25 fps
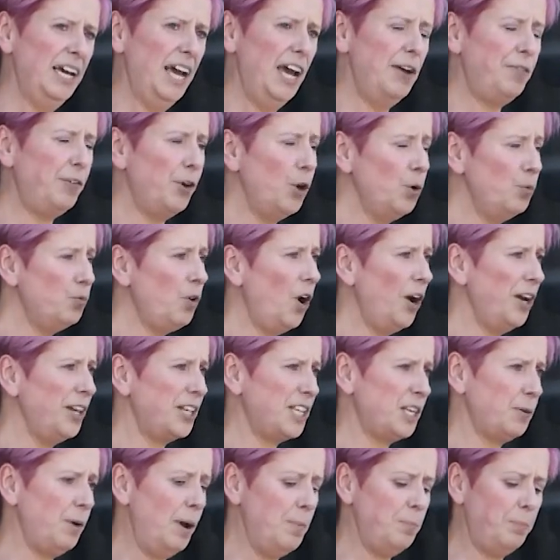If you write
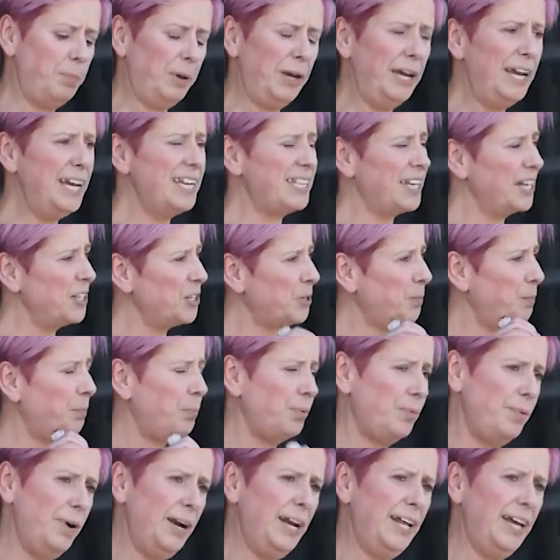to MPs, it's
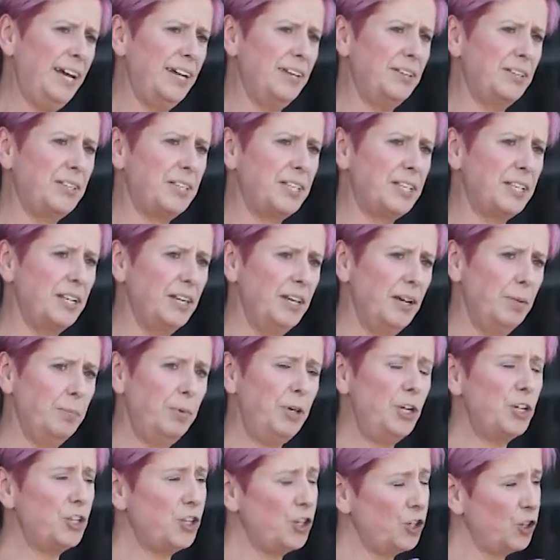brilliant.
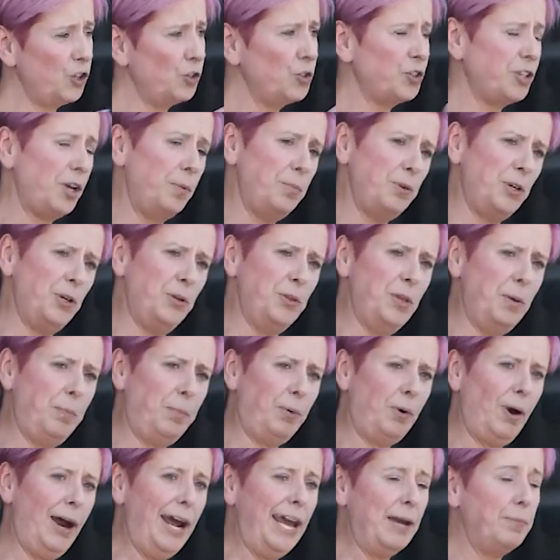But you should also be doing the
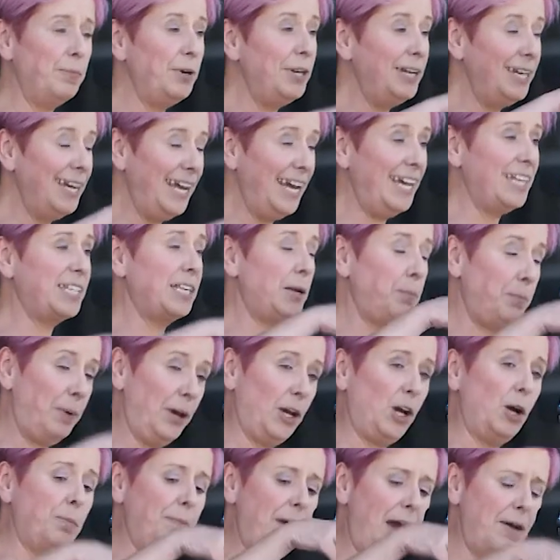praying. We need to
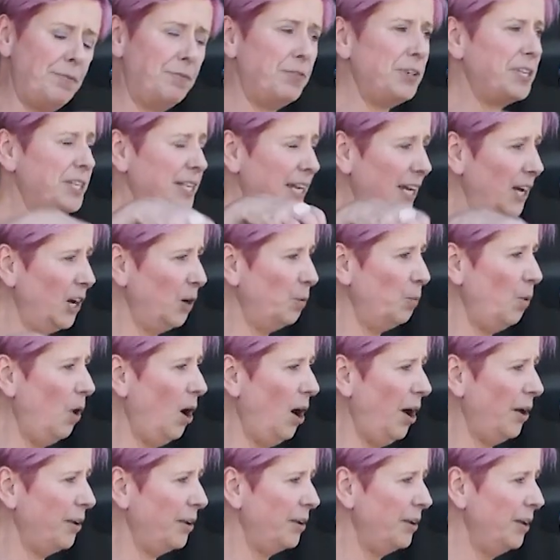pick up every single
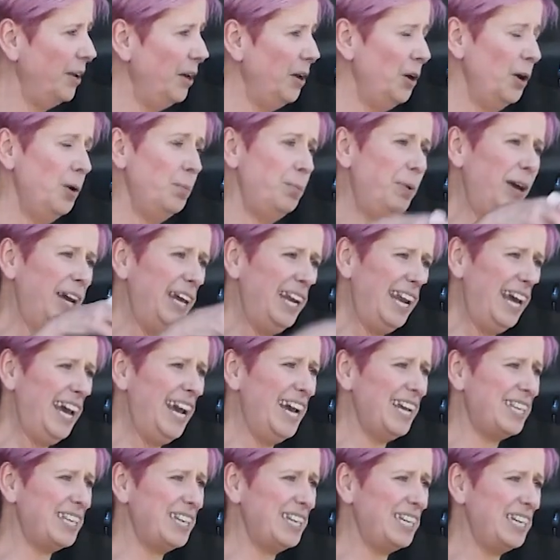one. Being
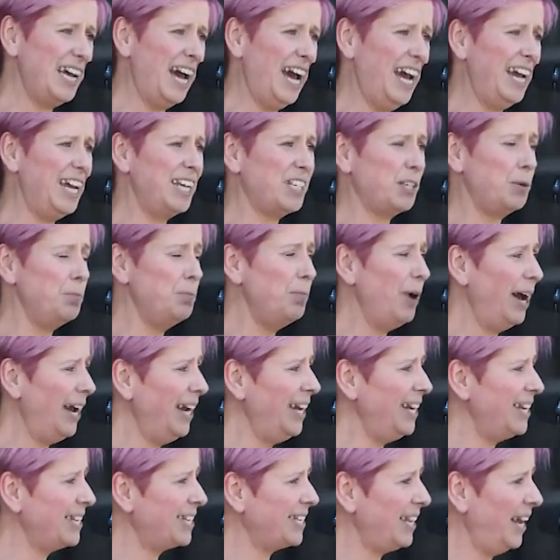here today is
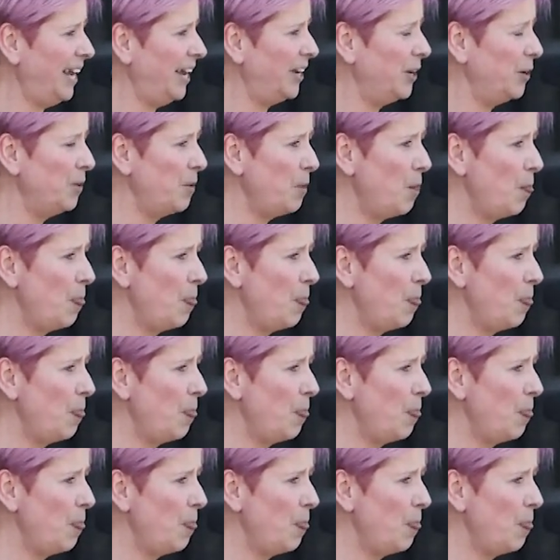amazing.